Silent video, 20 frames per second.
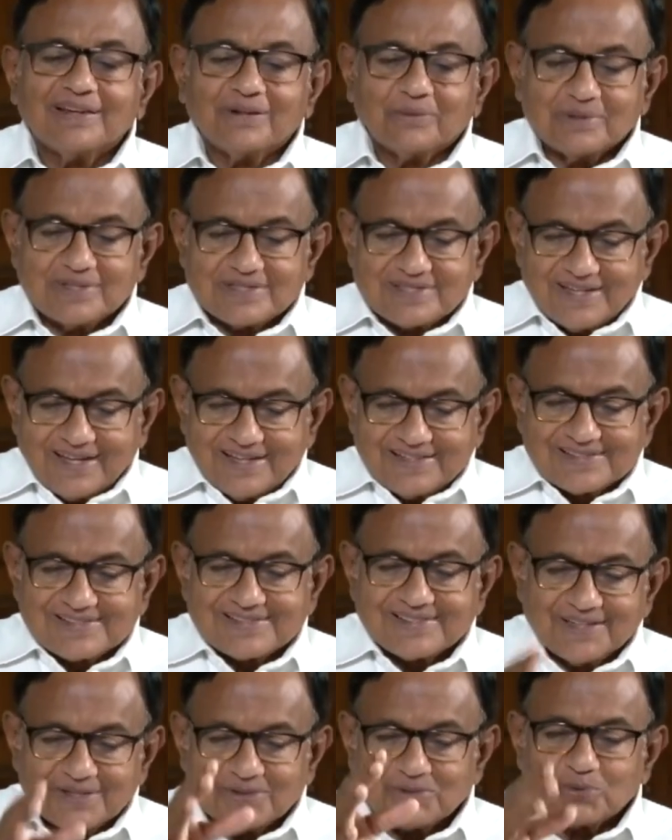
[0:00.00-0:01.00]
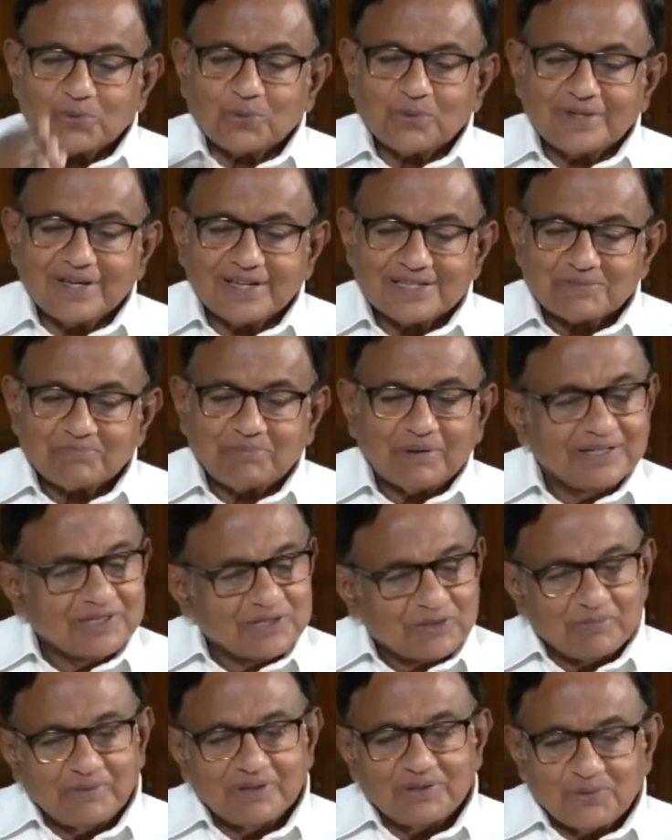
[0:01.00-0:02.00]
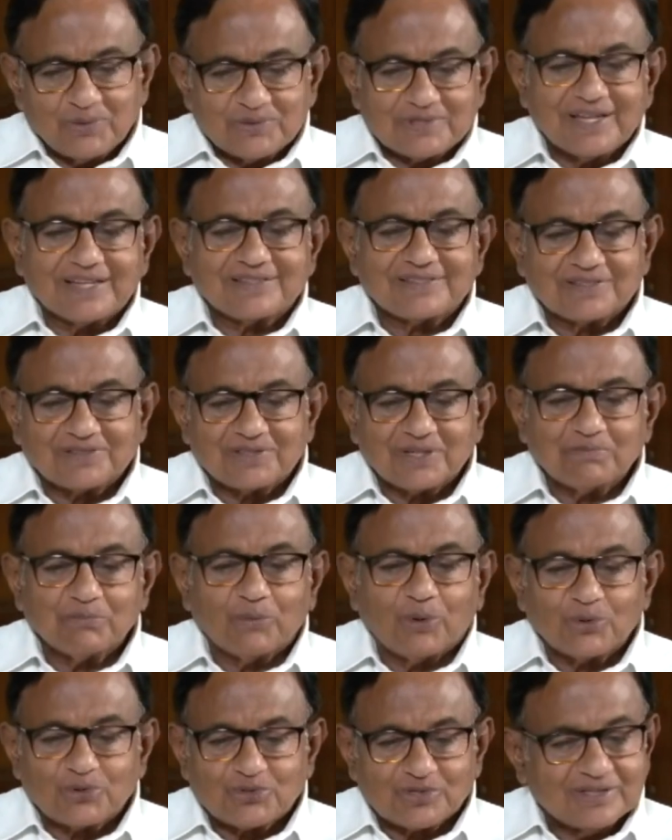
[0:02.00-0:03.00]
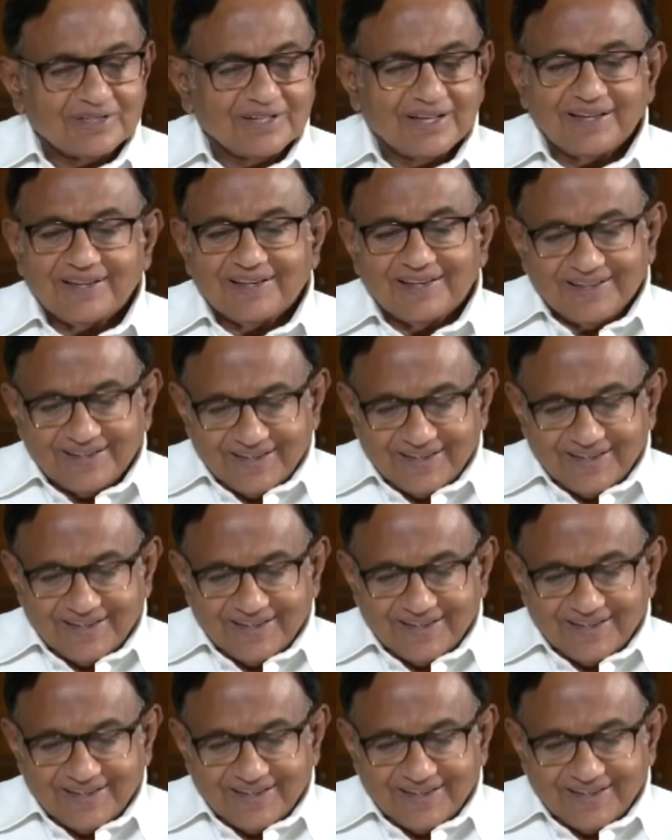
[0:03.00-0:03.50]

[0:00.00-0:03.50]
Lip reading: which says 2 years punishment, you set it in motion,